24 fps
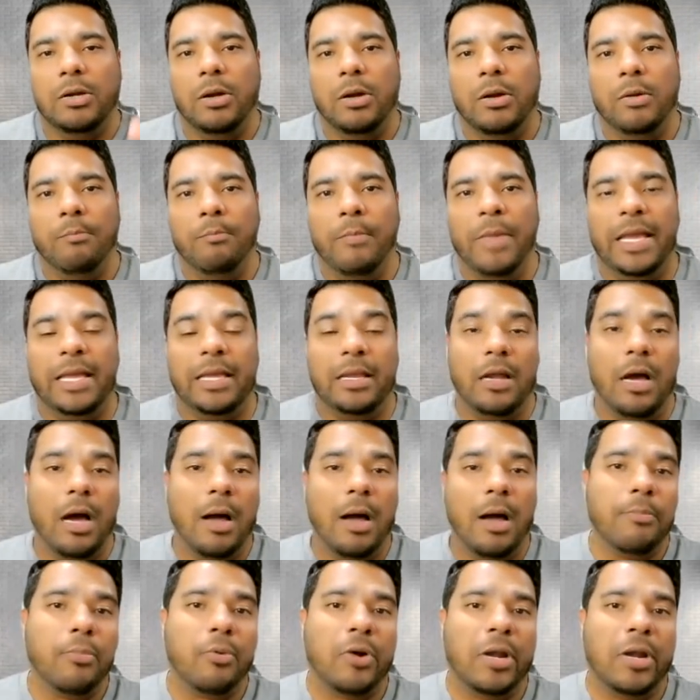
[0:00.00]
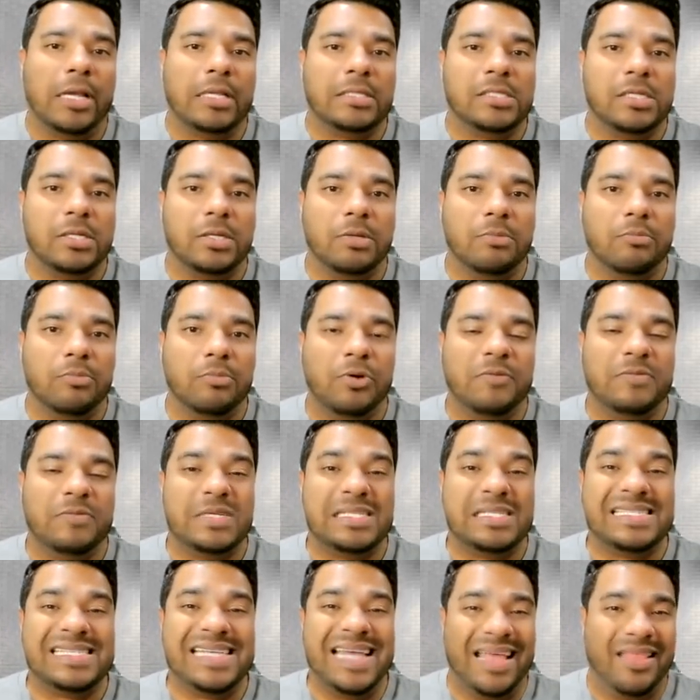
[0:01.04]
make an upgrade to move to
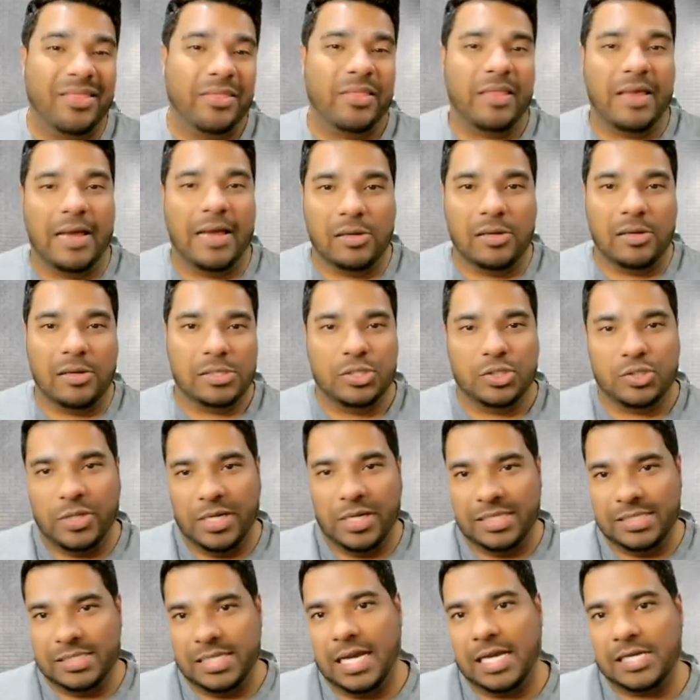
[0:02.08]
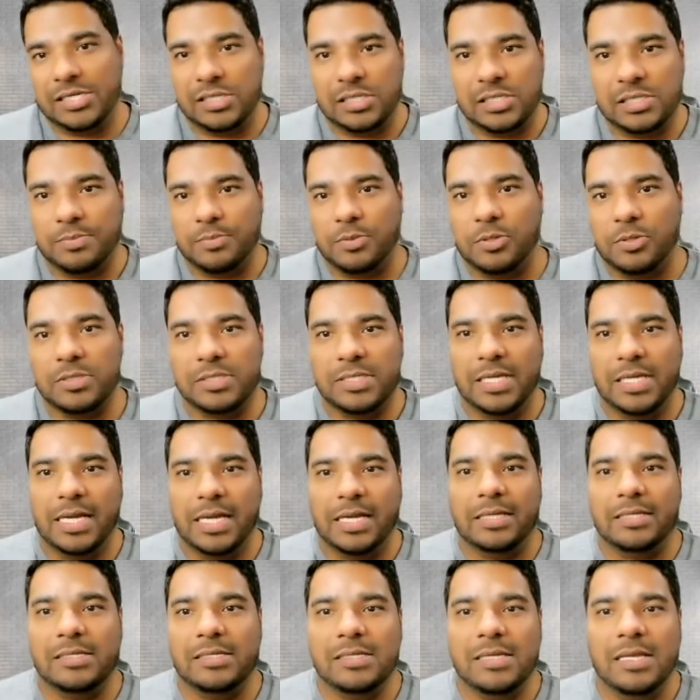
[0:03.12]
ten thousand transactions per
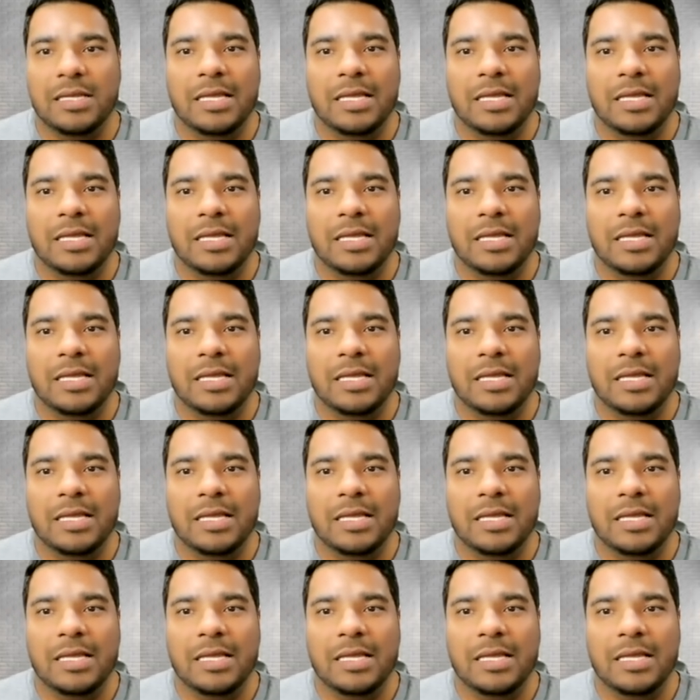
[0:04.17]
second.